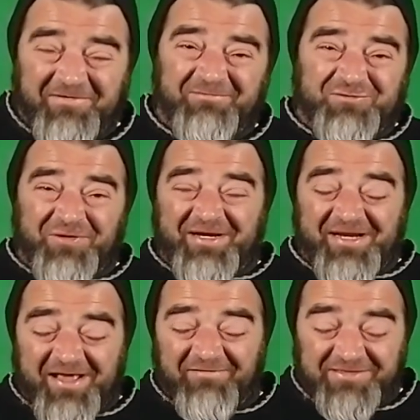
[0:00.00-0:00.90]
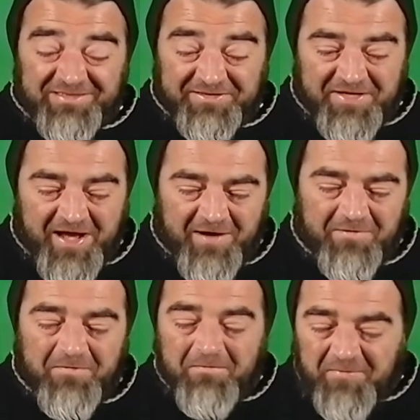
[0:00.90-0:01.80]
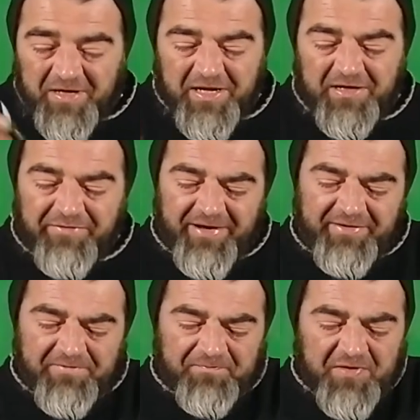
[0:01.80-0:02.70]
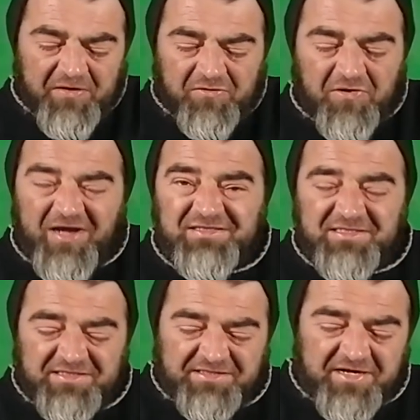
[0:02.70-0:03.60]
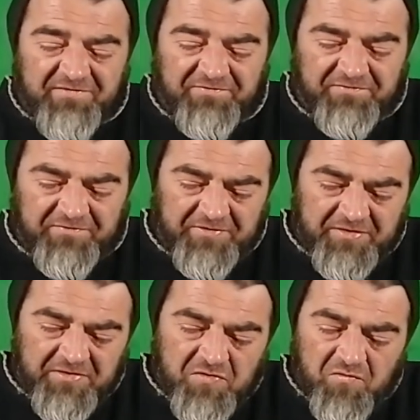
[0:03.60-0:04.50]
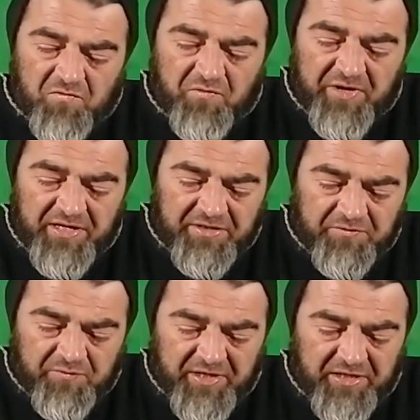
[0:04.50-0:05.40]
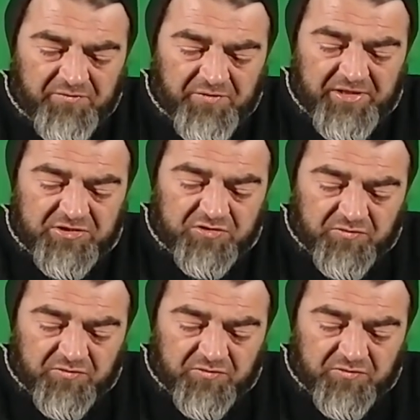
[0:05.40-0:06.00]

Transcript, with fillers: From 2011 till now. But anyway, crazy stuff. Weird, weird, weird